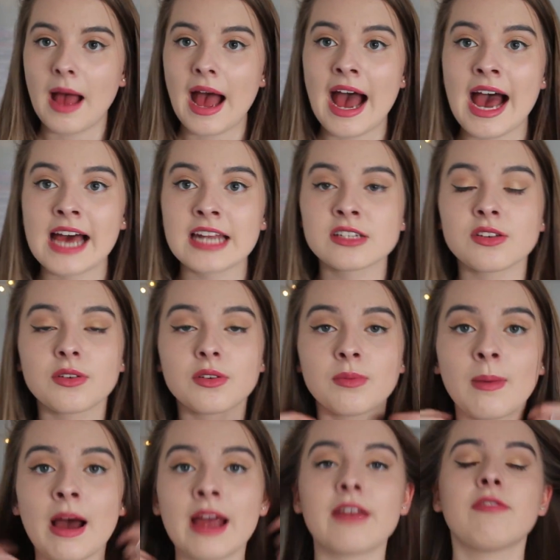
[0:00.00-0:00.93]
And
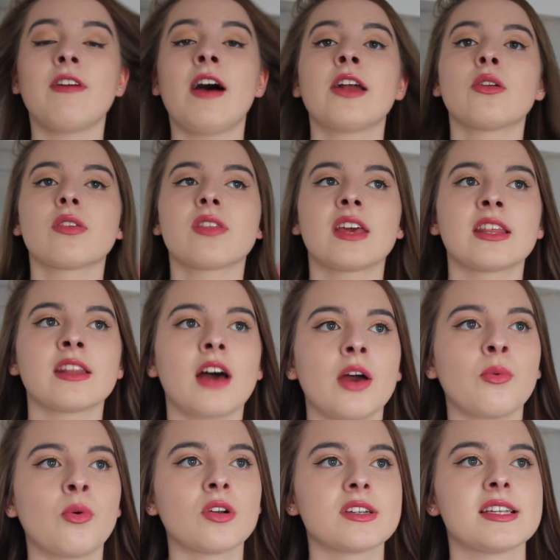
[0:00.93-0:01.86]
my final thing that
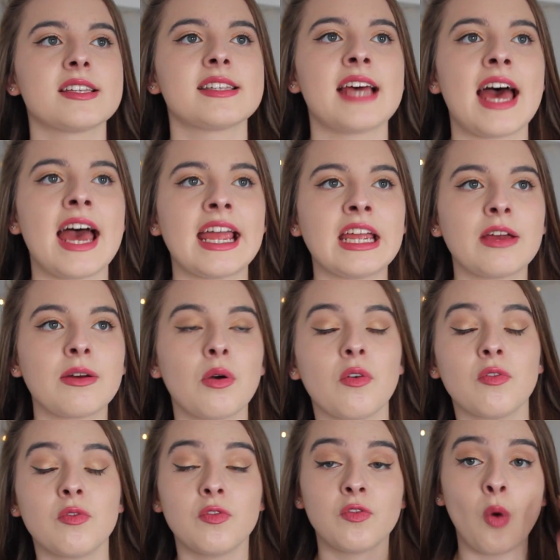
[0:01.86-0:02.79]
I want to say
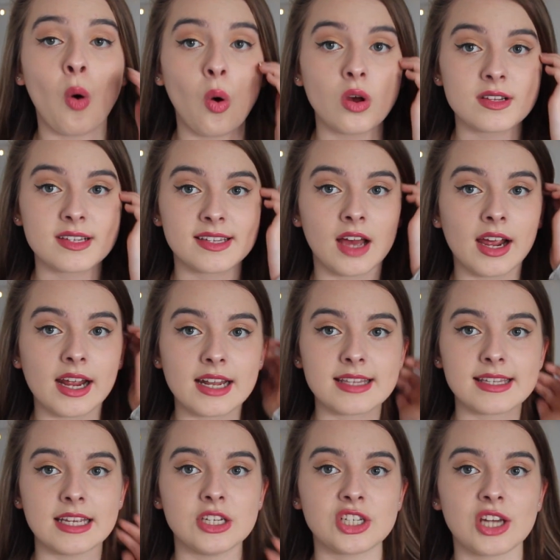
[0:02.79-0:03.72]
for
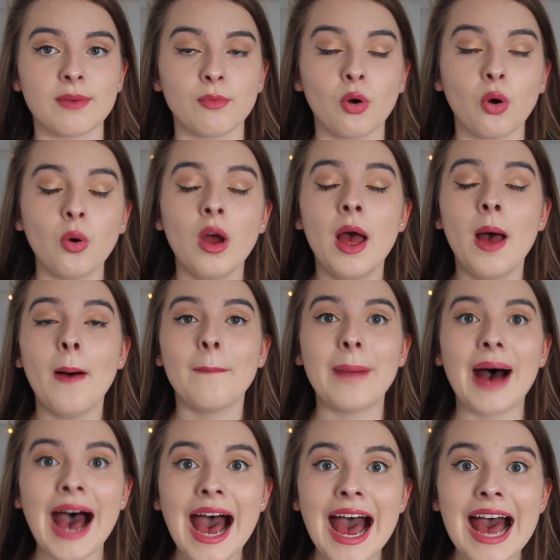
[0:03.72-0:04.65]
science in general,
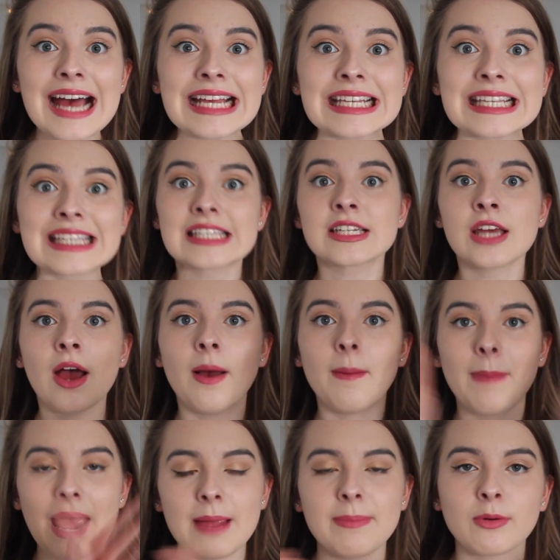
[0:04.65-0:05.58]
past
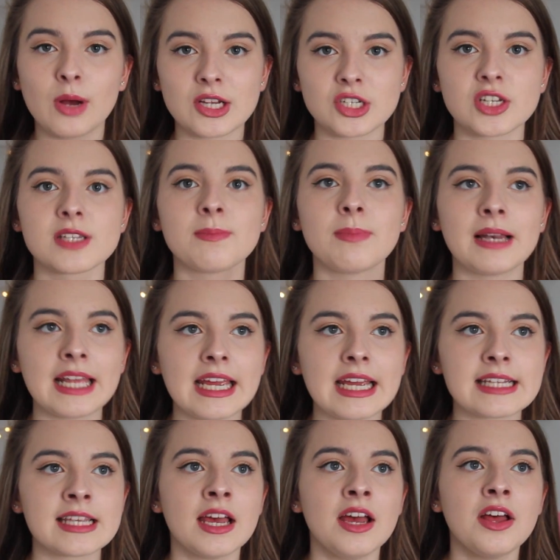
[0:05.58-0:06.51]
paper questions,
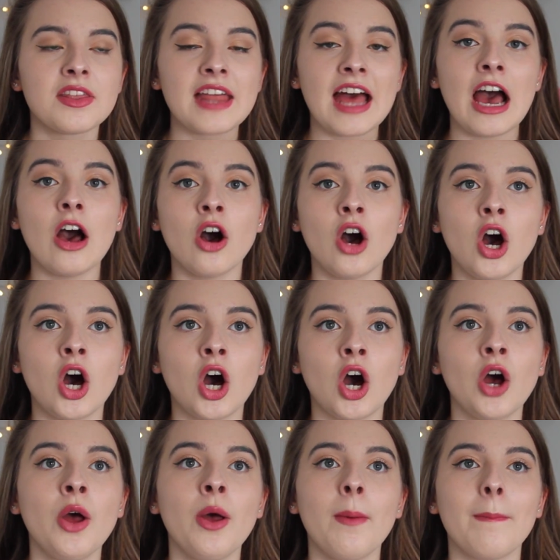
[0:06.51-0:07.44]
please. There
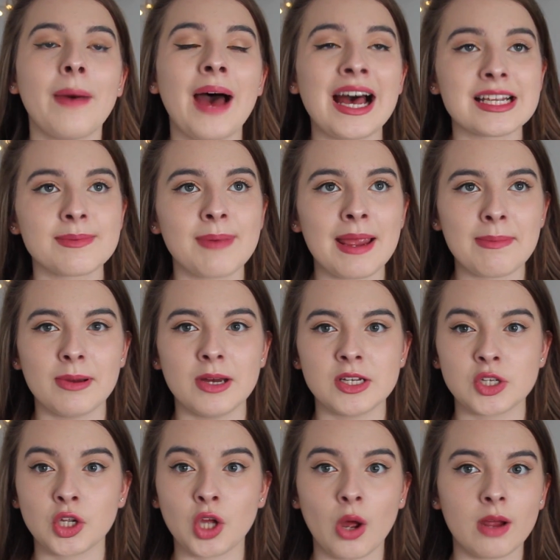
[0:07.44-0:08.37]
are past
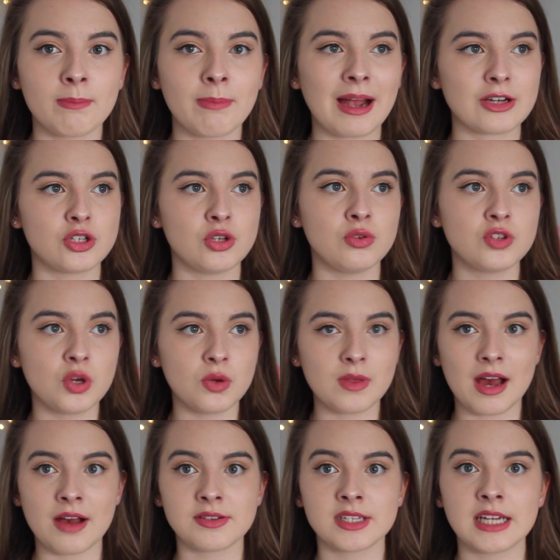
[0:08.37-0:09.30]
papers going back to
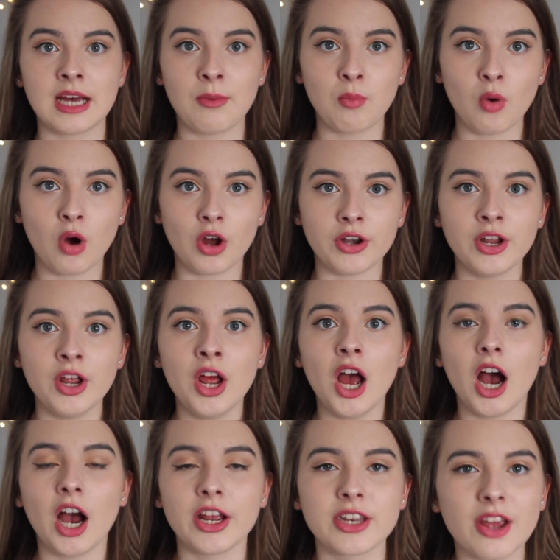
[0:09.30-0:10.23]
2001.
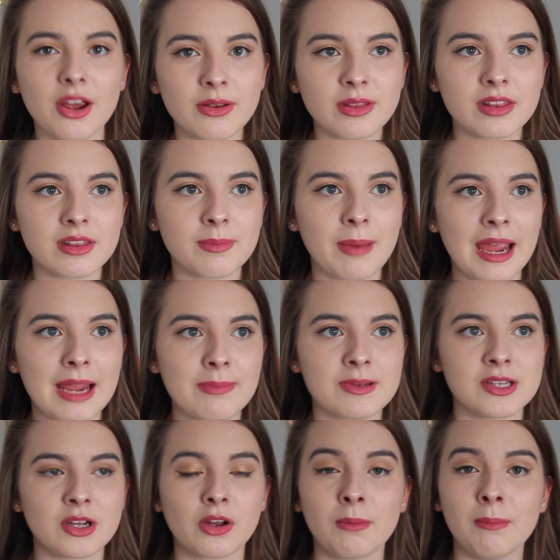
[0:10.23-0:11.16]
I know that the
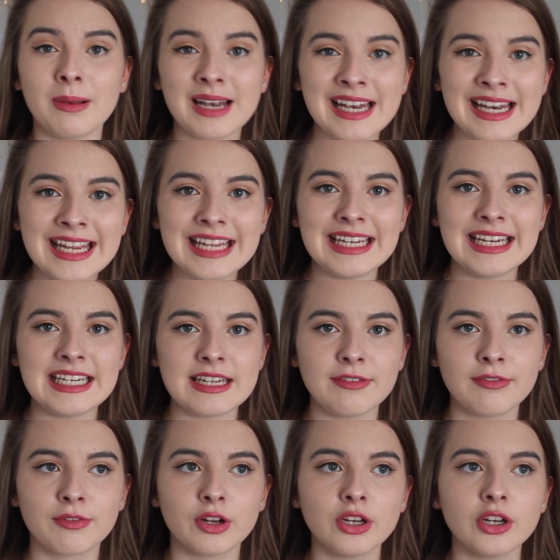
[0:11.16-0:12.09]
papers are completely
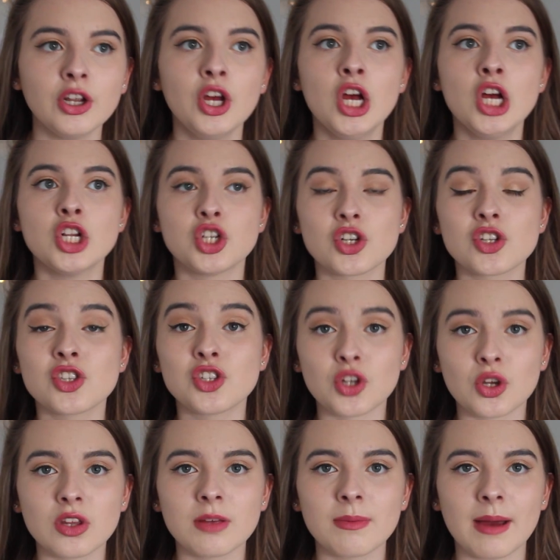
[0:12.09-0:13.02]
different. Just
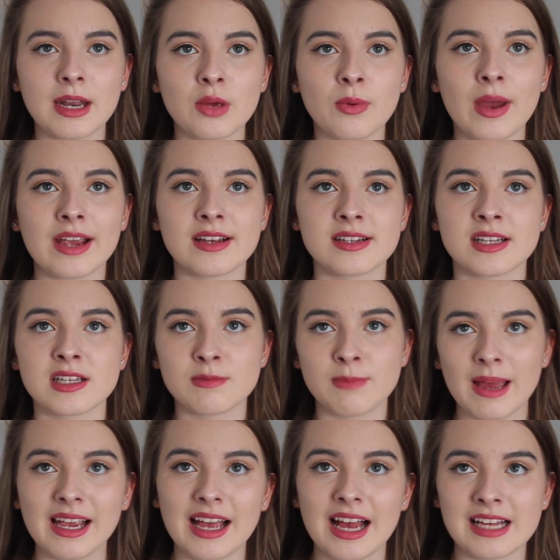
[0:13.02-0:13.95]
do them anyway, because the
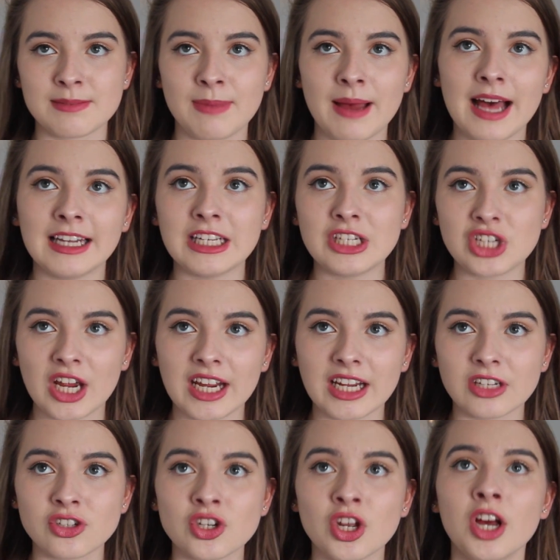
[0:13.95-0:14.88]
spec has barely
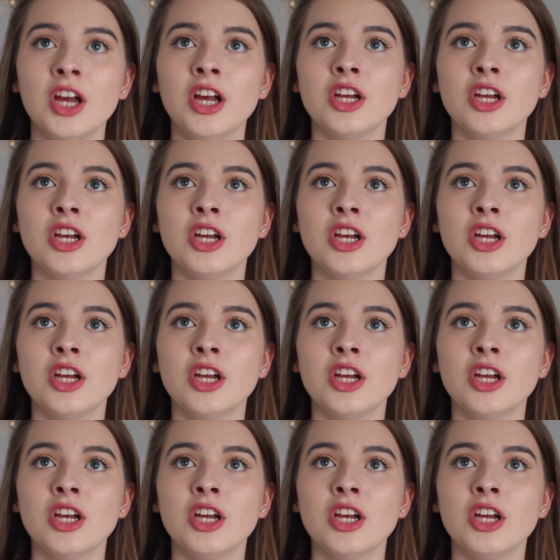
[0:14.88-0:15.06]
changed.